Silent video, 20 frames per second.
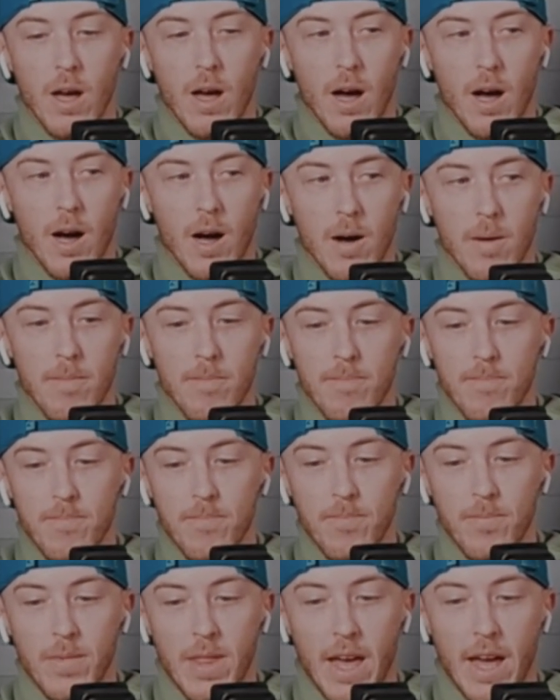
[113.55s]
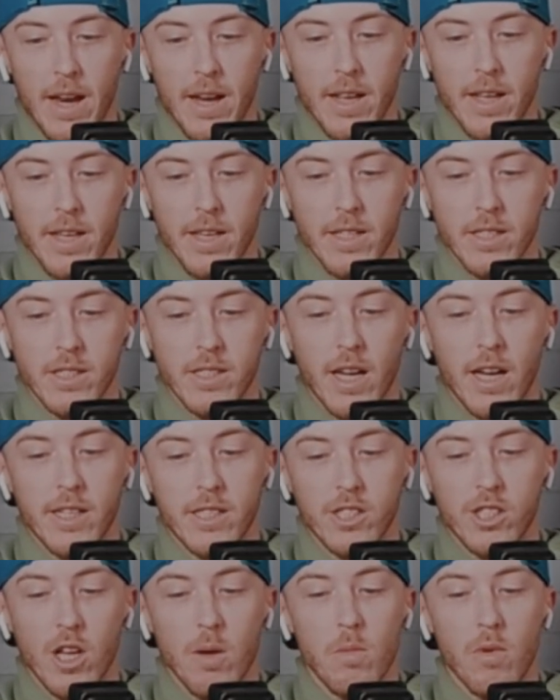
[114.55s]
That is
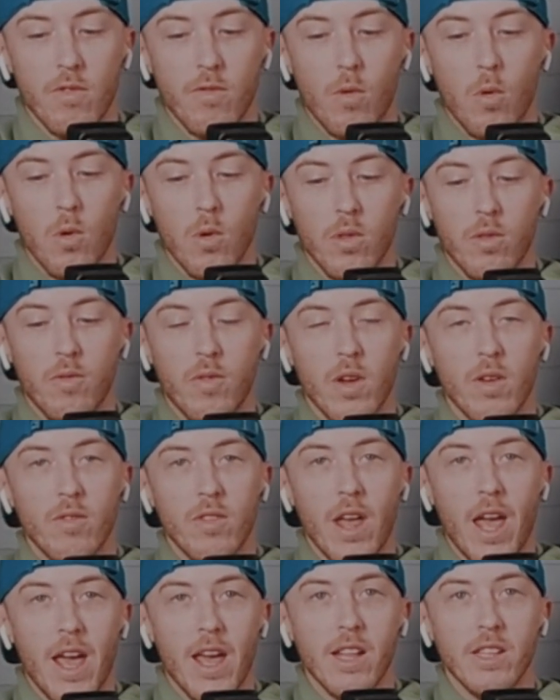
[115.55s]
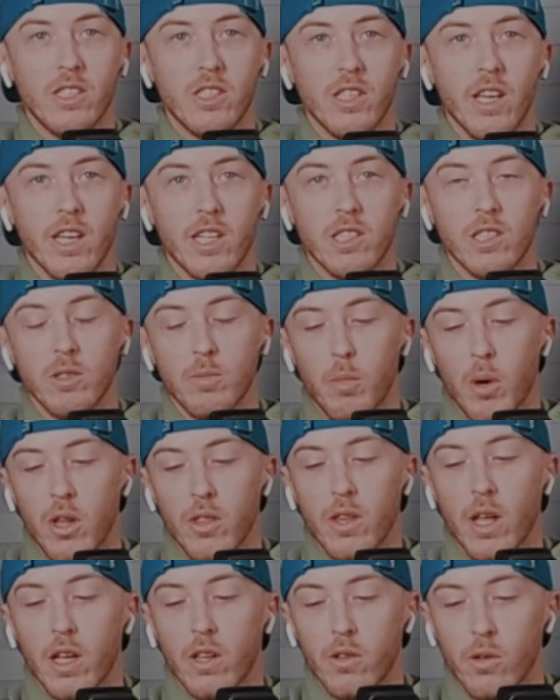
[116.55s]
December 4th, 5th, and 6th,
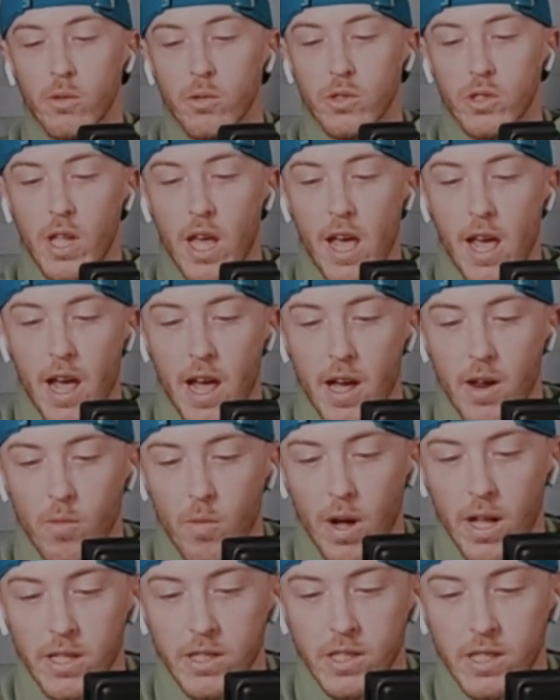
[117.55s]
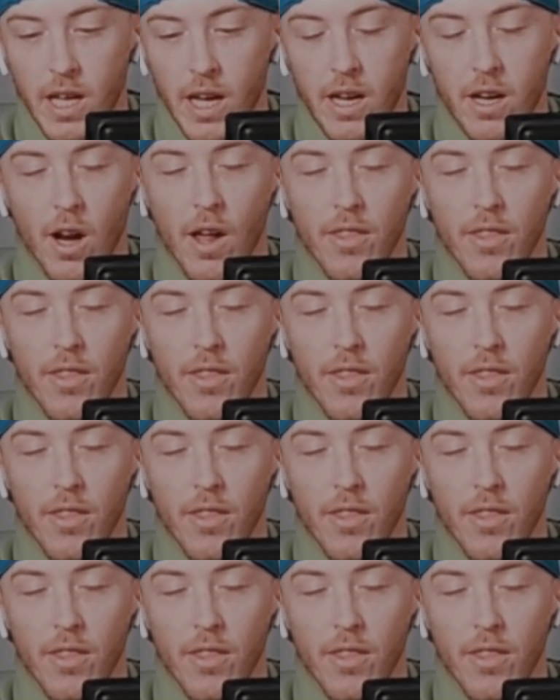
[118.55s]
Monday, Tuesday, and Wednesday.